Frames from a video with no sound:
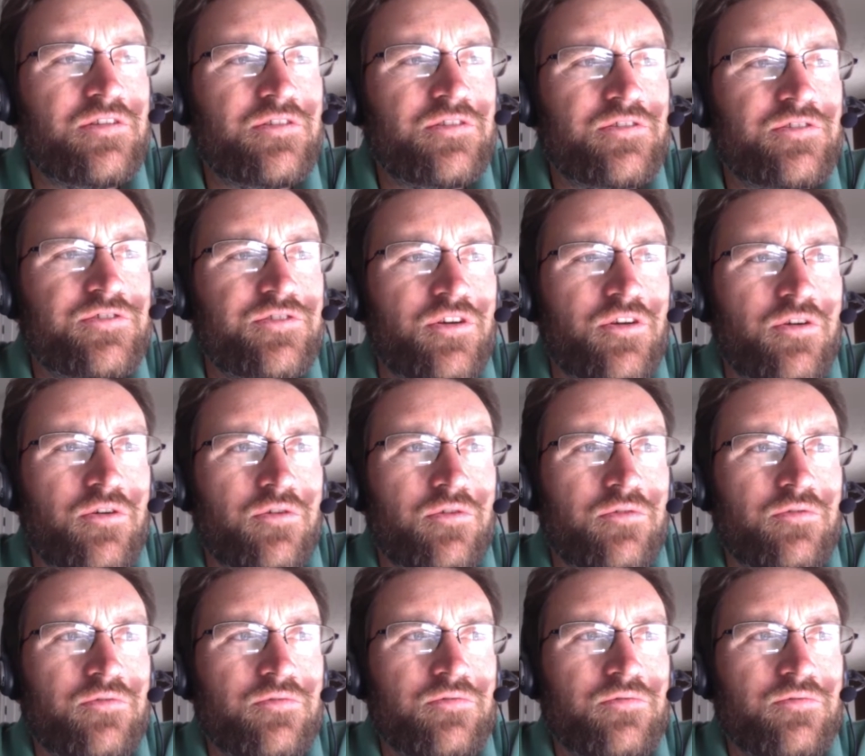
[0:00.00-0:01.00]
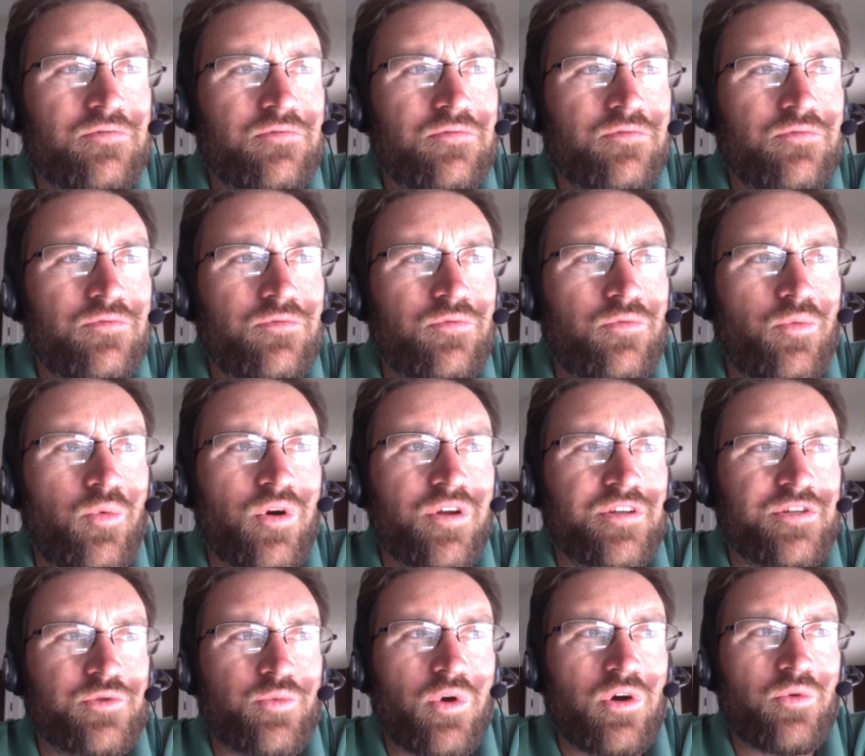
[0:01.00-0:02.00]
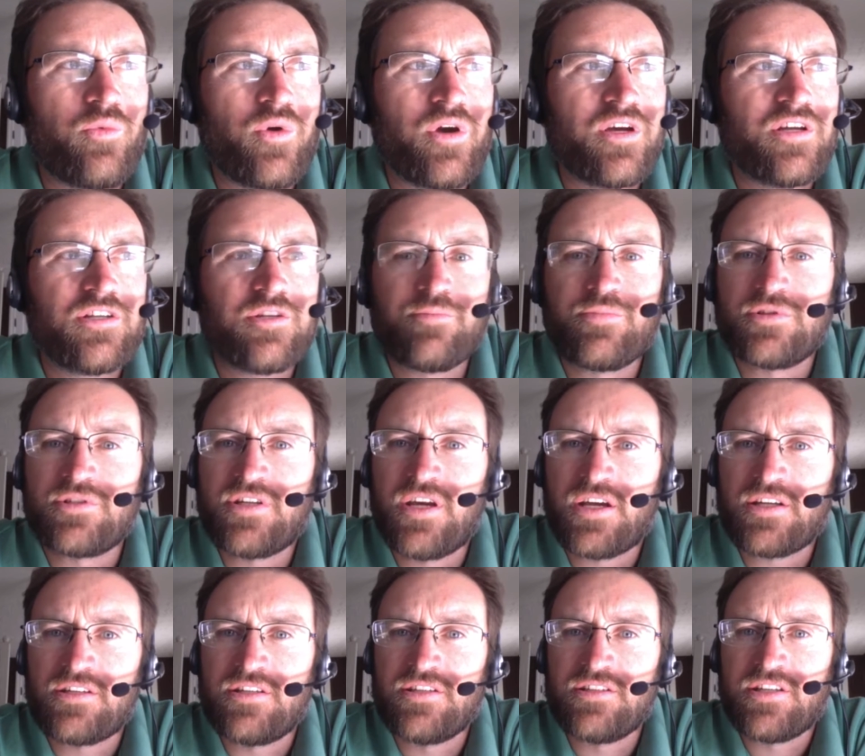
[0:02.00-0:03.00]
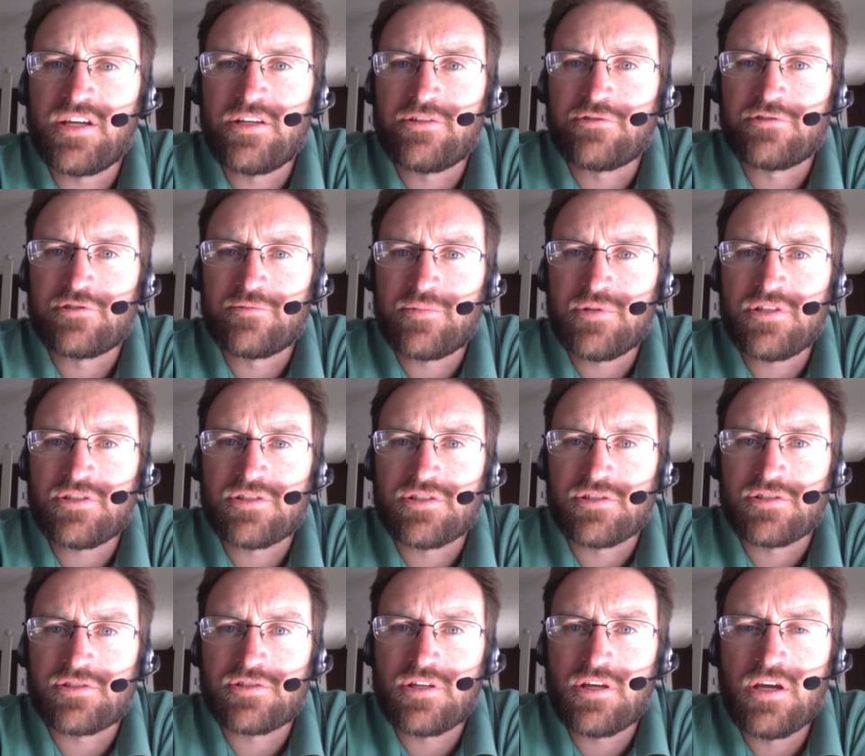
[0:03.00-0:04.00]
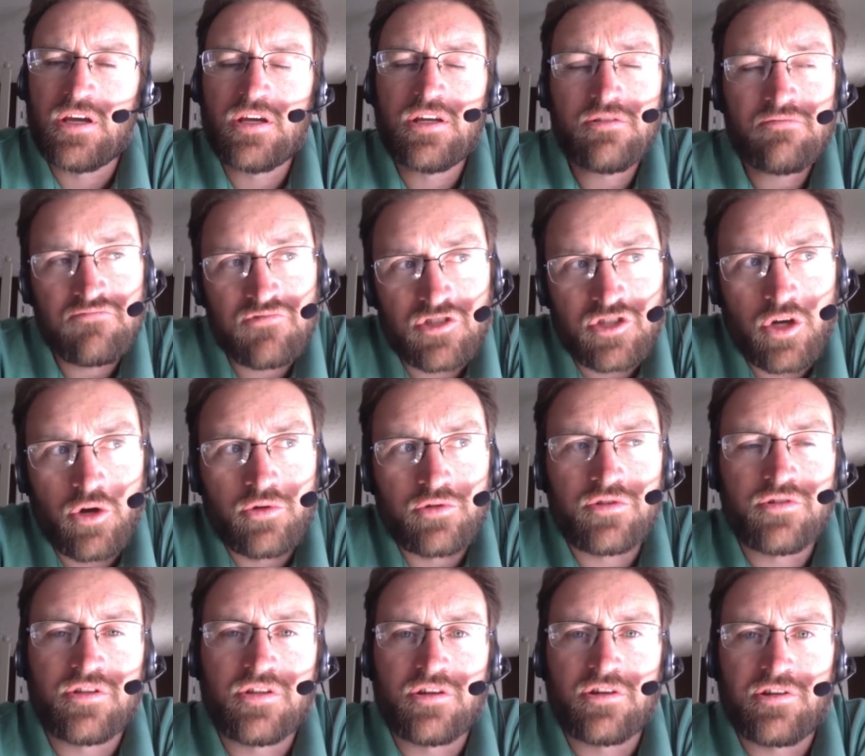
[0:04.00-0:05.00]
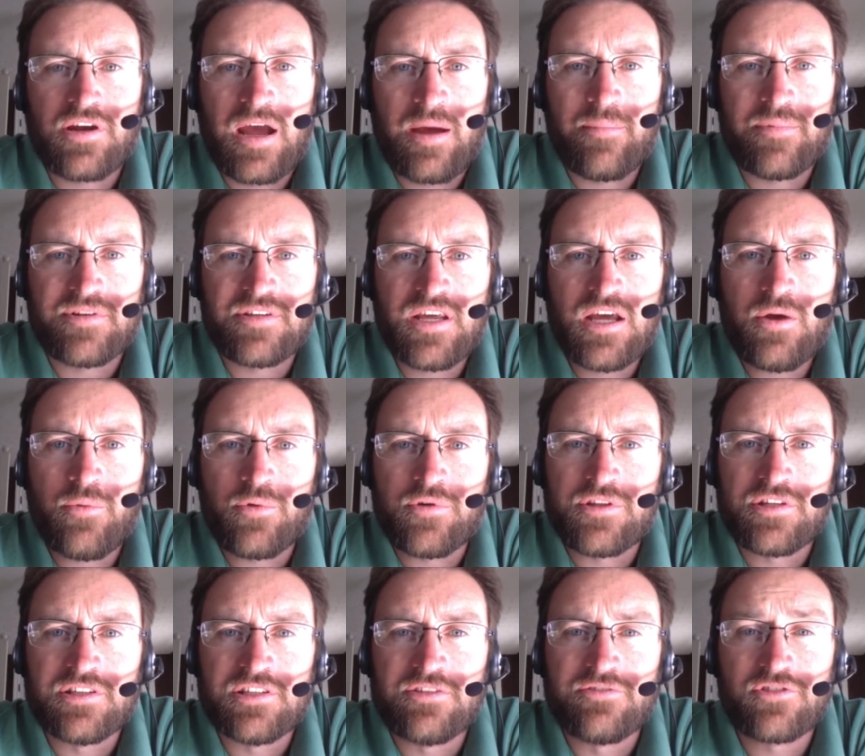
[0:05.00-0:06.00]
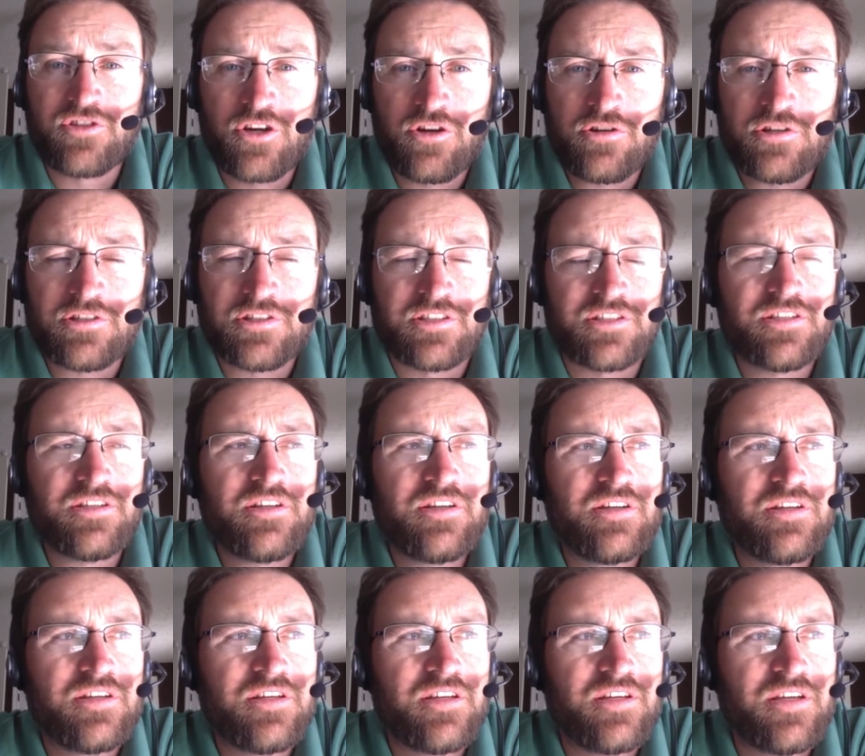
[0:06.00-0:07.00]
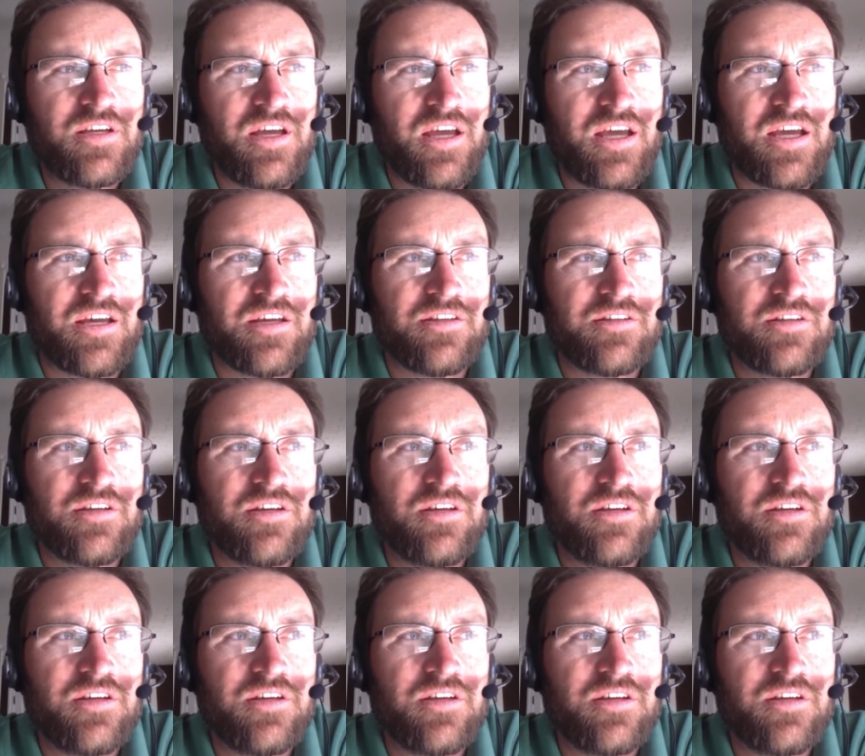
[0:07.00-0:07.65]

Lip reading: So, what is one way to protect an endangered species? To go to their habitat where they live currently, and